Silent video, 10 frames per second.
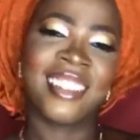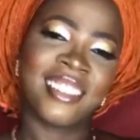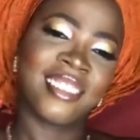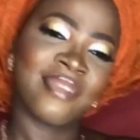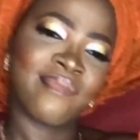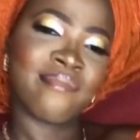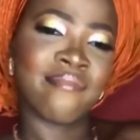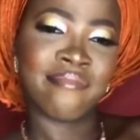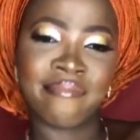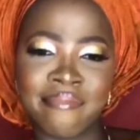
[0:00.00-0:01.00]
doing her
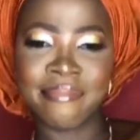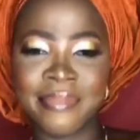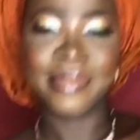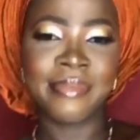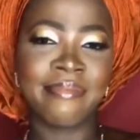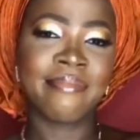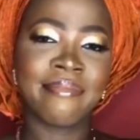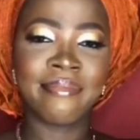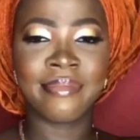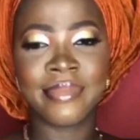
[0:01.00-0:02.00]
makeup.
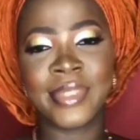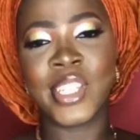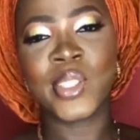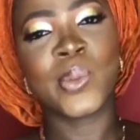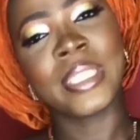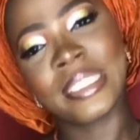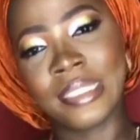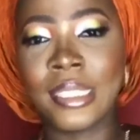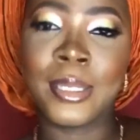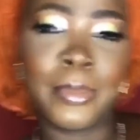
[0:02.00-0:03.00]
Today's
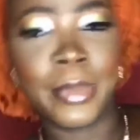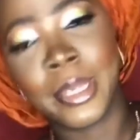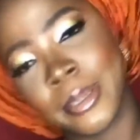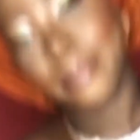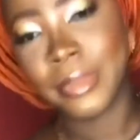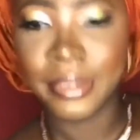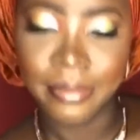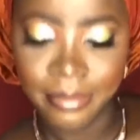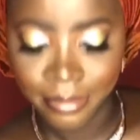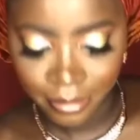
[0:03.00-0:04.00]
video was made in her
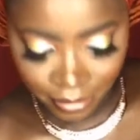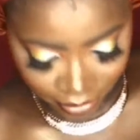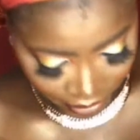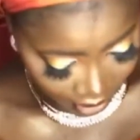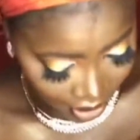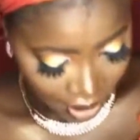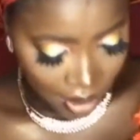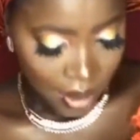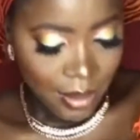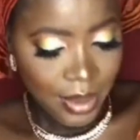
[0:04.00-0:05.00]
honor
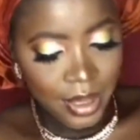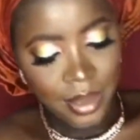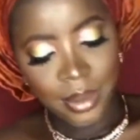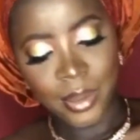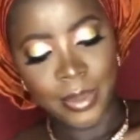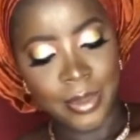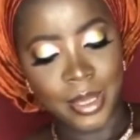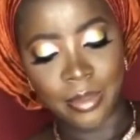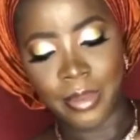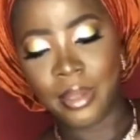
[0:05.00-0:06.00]
and dedicated
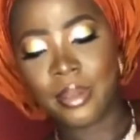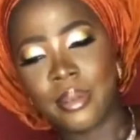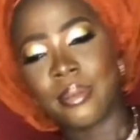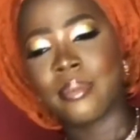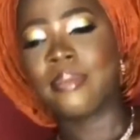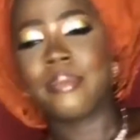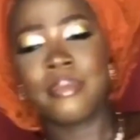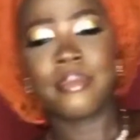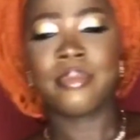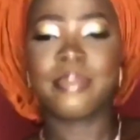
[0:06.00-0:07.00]
to her. I
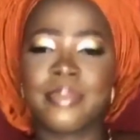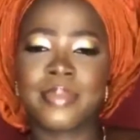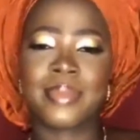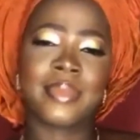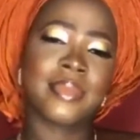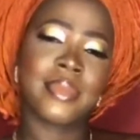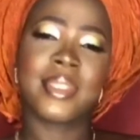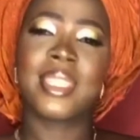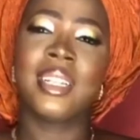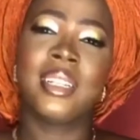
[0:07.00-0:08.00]
wish her all the
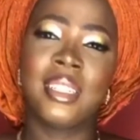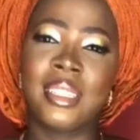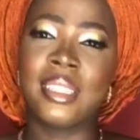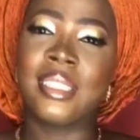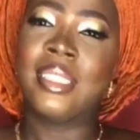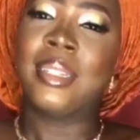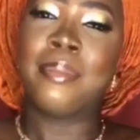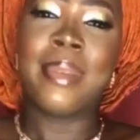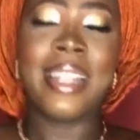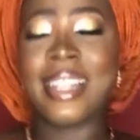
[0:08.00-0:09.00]
very best as she
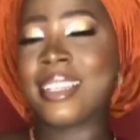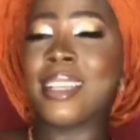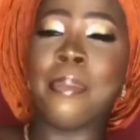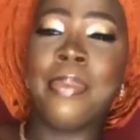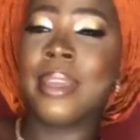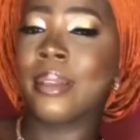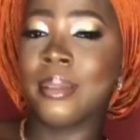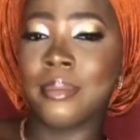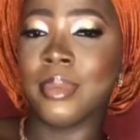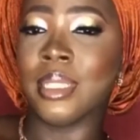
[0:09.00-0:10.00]
starts a
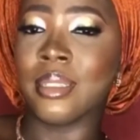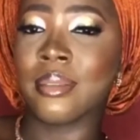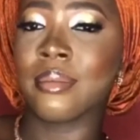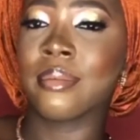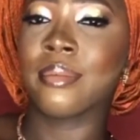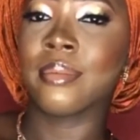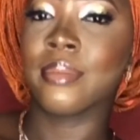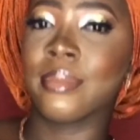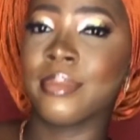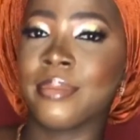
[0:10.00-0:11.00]
new phase of
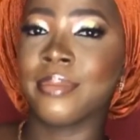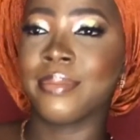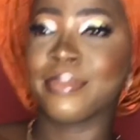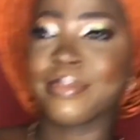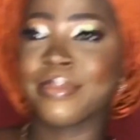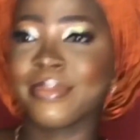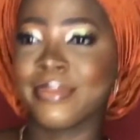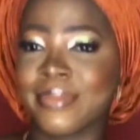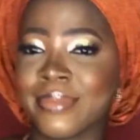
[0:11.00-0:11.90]
life, and